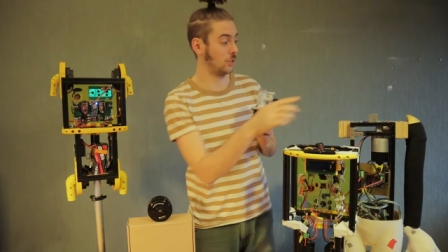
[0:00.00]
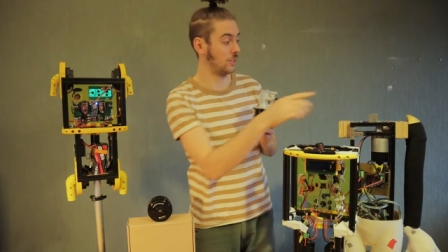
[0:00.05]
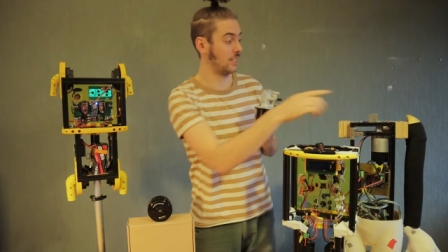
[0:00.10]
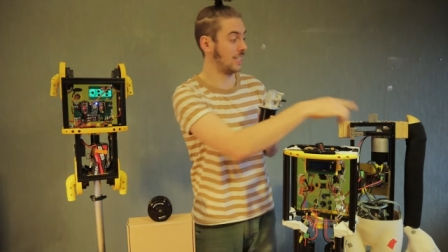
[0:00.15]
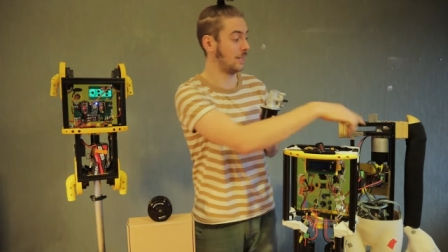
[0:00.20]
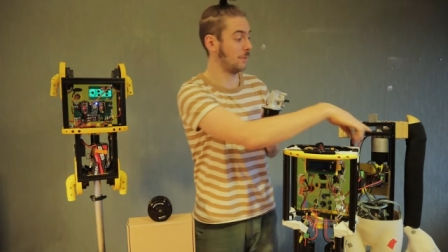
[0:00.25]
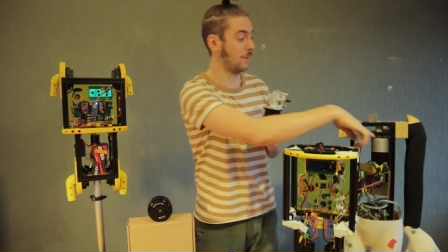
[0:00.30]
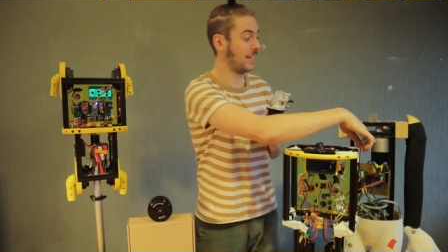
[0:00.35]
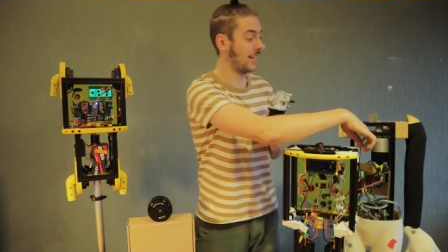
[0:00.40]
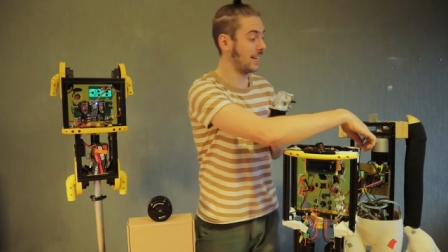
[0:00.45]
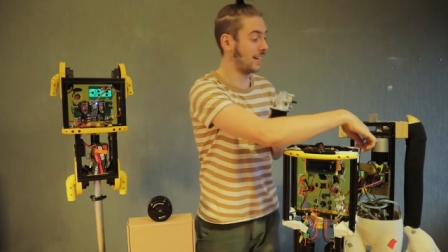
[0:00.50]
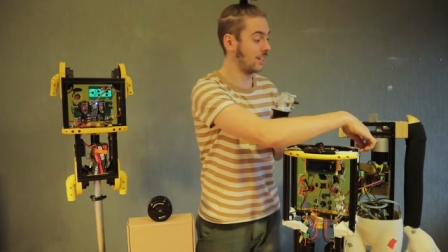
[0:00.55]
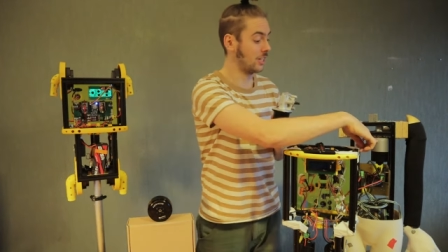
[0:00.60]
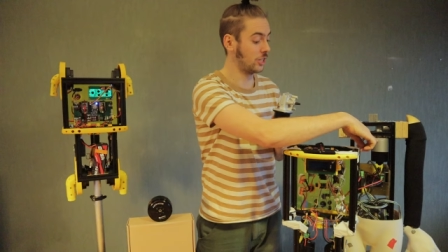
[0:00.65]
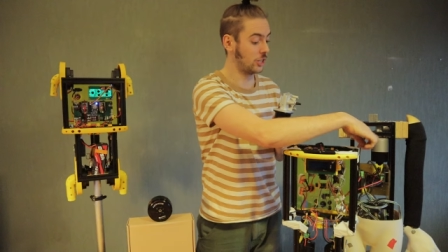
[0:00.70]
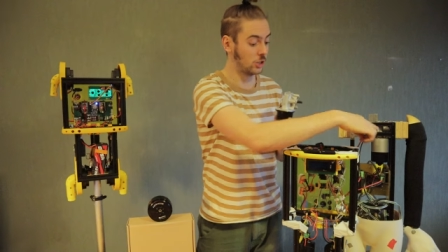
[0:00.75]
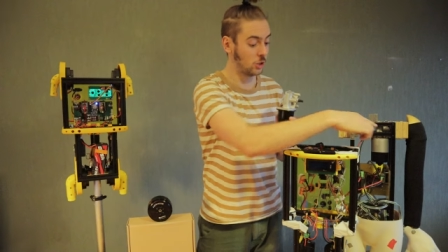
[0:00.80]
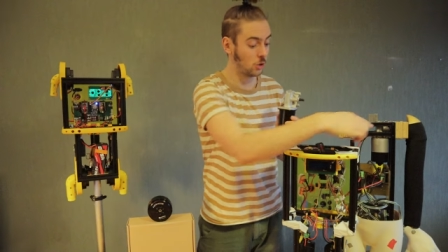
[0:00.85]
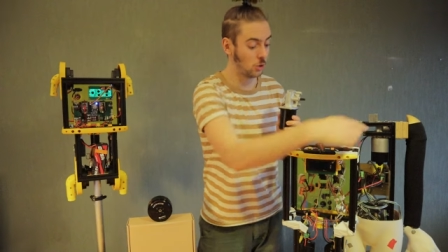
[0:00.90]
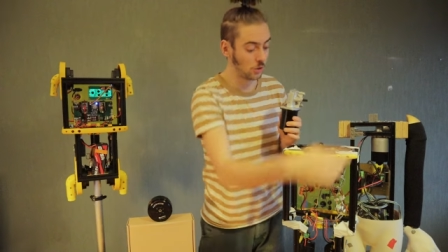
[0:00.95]
You see them here in the
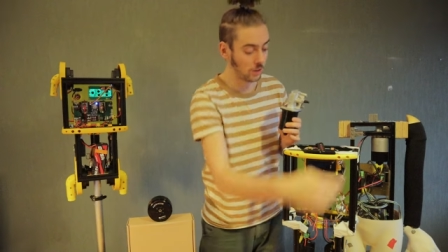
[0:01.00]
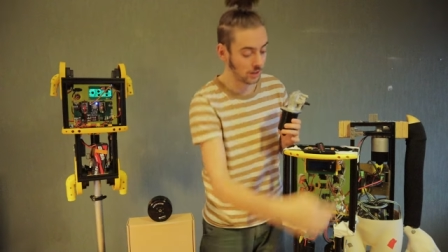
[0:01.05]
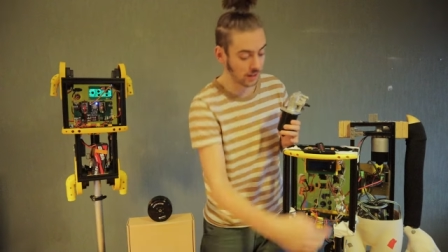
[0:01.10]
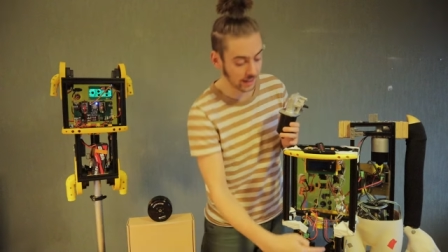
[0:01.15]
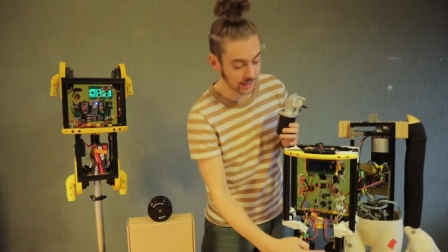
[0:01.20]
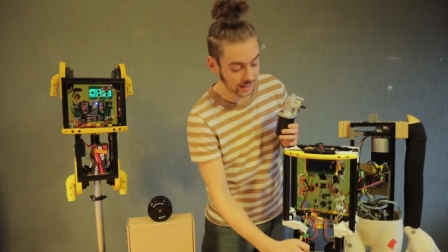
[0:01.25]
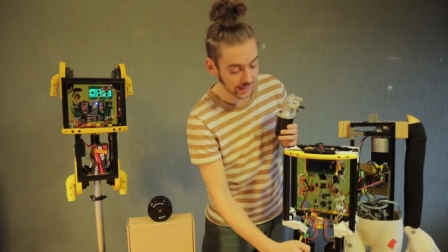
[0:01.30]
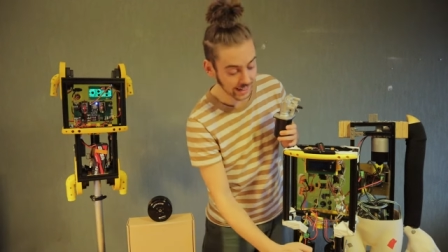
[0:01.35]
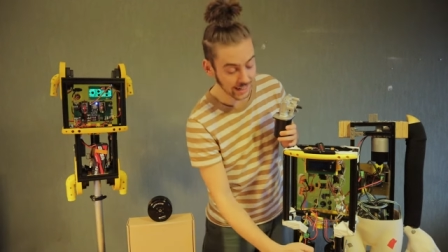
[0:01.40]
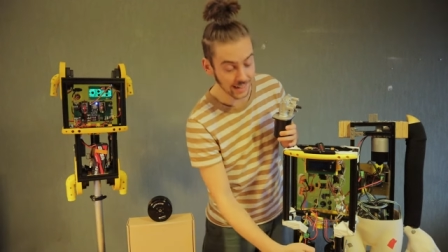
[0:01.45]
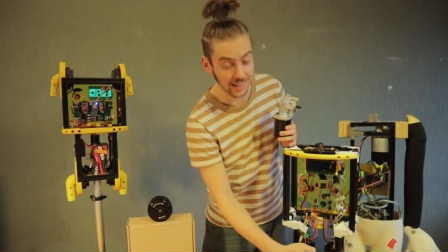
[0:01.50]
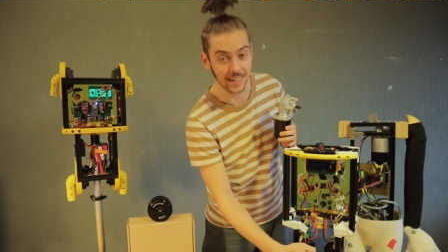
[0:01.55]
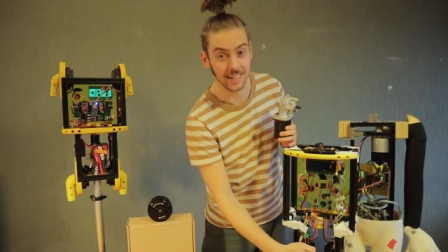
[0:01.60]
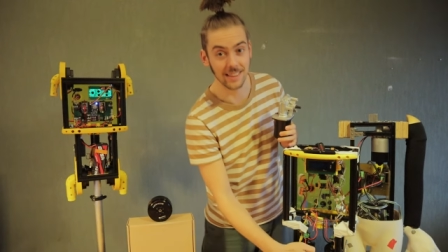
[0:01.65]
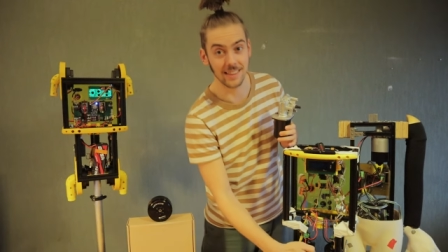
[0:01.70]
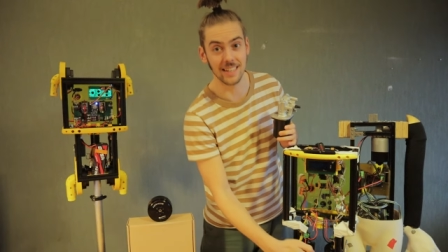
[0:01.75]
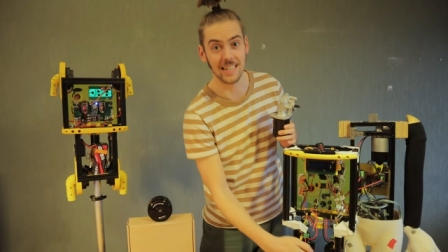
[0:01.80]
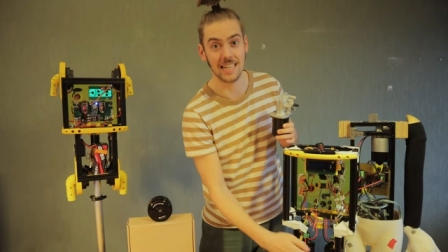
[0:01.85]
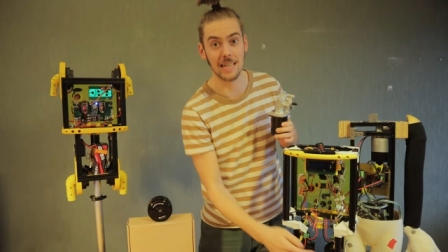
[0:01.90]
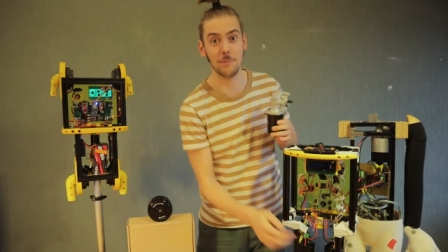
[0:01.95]
shoulder and here
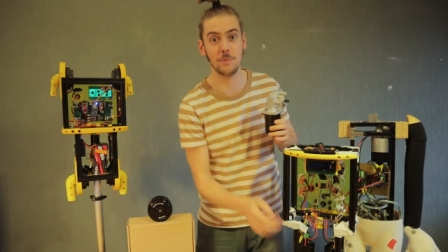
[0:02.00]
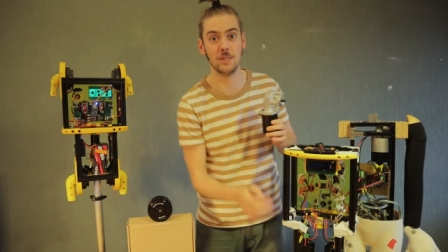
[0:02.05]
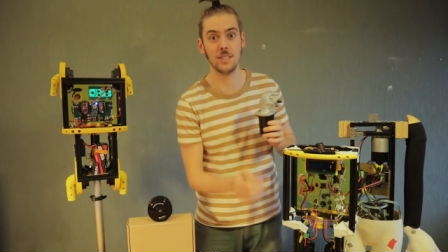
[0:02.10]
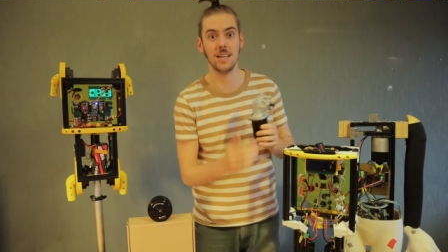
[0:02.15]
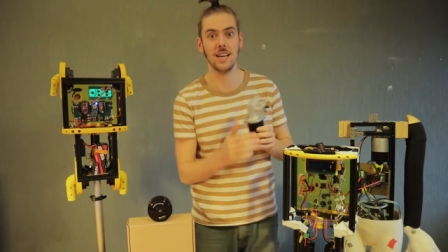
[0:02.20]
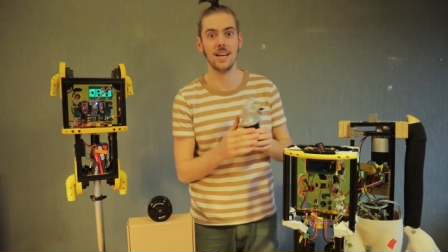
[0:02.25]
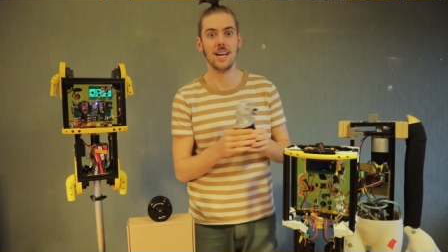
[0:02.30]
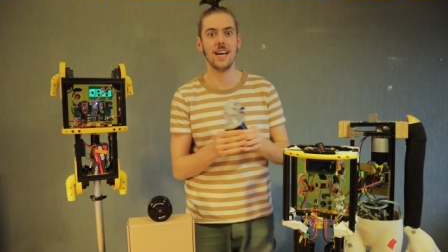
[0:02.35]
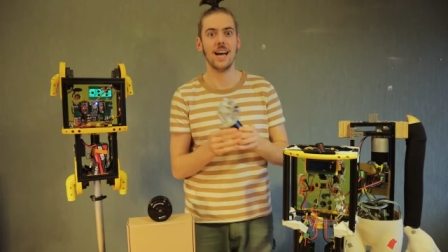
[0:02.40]
in the hips.